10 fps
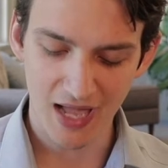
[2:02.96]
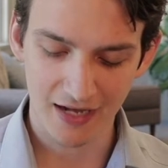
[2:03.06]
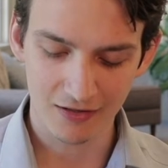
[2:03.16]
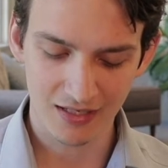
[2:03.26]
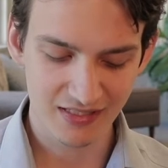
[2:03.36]

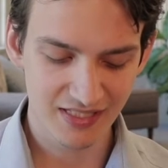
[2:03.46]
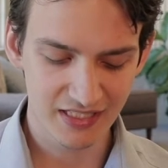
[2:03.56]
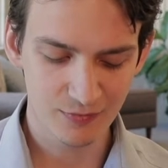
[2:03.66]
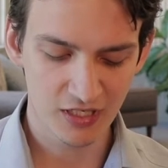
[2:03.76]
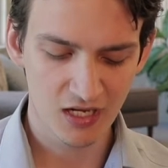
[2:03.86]
matter and
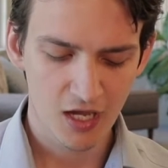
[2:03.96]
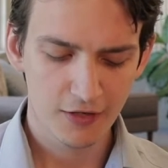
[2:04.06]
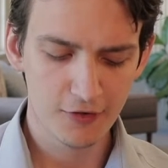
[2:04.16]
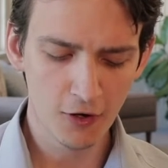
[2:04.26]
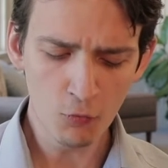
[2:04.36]
said to me,
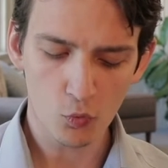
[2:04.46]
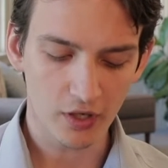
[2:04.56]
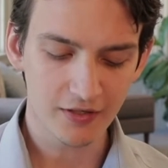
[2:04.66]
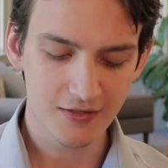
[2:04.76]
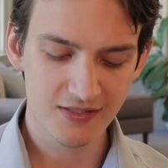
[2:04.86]
'No
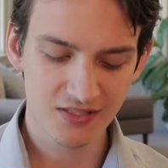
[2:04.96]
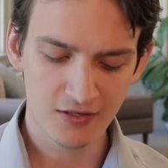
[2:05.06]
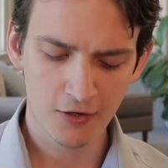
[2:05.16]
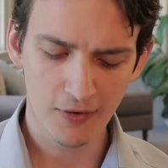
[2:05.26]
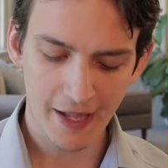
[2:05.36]
one is to
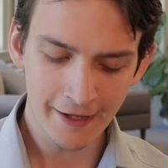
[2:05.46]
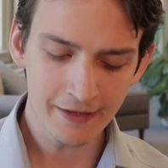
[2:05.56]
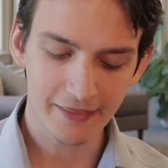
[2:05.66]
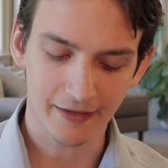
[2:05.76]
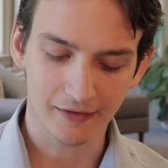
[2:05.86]
know
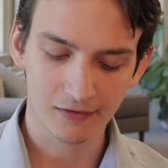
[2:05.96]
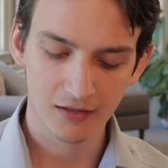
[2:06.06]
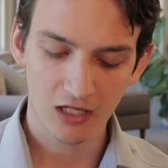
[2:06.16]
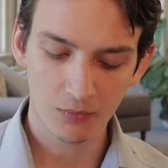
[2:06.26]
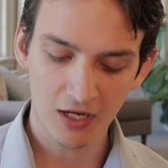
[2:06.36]
anything
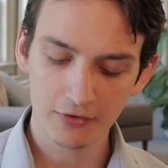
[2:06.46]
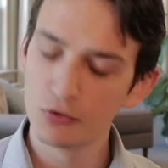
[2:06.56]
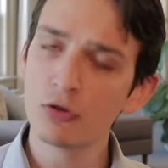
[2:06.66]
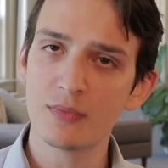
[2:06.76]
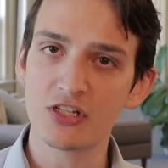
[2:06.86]
about
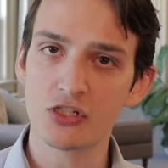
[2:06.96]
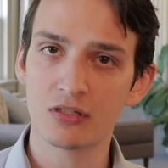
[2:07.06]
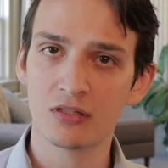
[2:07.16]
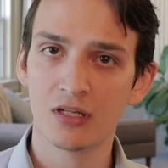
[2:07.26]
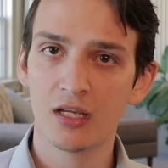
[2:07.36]
your
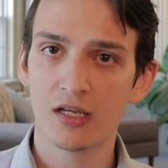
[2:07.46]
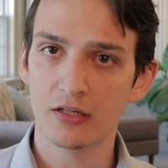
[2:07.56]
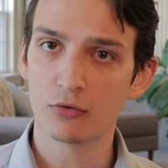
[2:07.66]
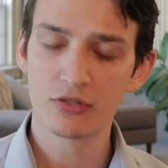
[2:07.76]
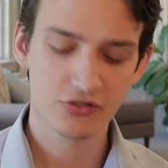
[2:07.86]
mission
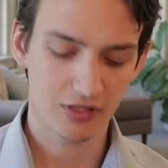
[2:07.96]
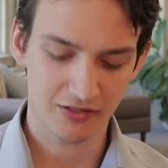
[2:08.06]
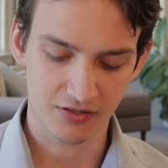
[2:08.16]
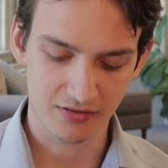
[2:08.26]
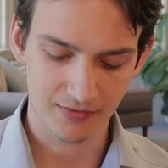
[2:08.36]
and your
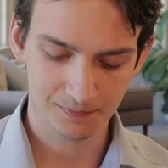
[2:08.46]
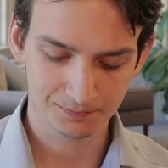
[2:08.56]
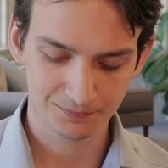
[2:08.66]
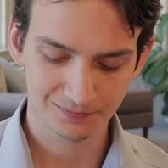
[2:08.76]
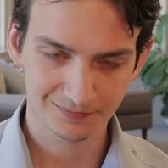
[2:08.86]
instructions.'"
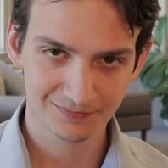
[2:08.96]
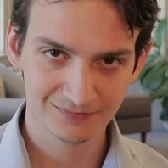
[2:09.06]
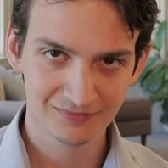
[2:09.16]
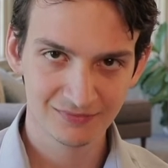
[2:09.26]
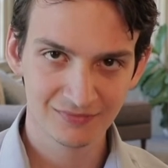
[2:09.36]

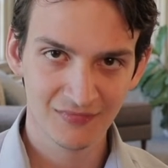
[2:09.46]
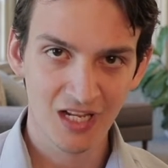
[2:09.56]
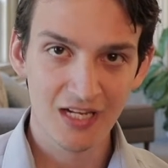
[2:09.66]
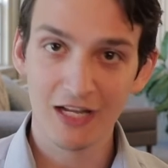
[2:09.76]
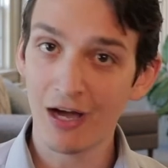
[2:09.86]

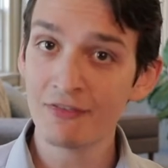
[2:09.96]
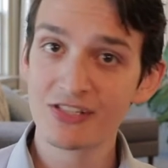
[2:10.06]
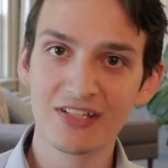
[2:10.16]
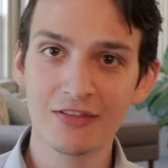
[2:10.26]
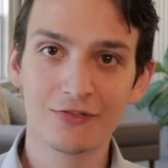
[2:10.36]
Now,
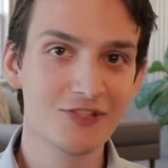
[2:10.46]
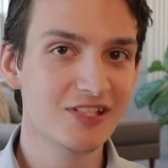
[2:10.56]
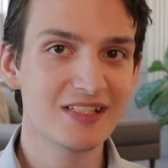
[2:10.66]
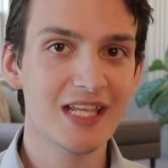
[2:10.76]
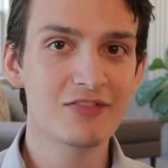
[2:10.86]
obviously, the first
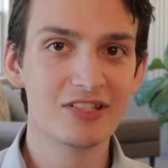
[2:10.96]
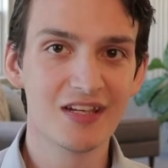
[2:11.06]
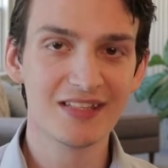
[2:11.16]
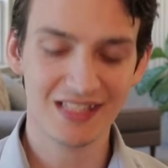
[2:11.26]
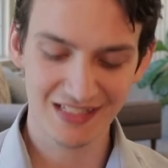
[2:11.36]
thing David
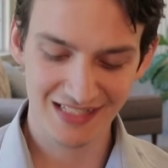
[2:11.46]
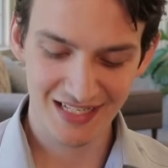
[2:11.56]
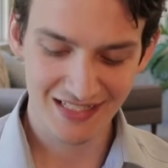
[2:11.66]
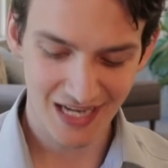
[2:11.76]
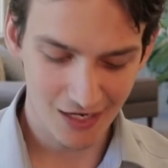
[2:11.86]
does is
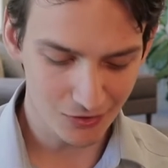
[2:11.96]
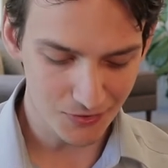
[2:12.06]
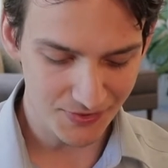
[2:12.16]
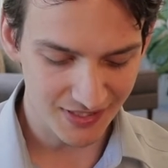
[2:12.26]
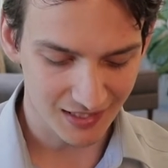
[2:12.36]
he
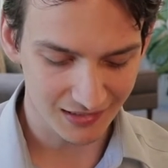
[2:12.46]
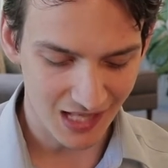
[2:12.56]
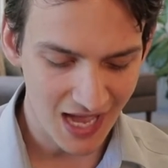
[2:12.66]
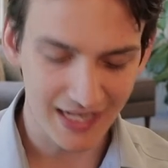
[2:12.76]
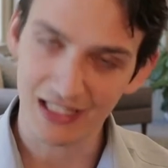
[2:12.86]
tells a
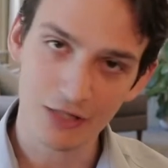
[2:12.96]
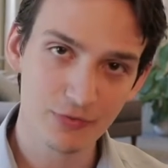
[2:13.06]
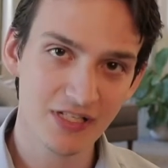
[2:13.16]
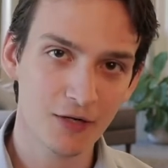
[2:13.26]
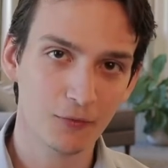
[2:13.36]
lie. He
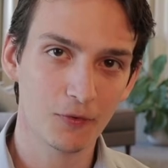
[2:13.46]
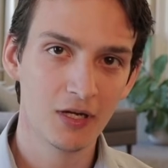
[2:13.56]
was not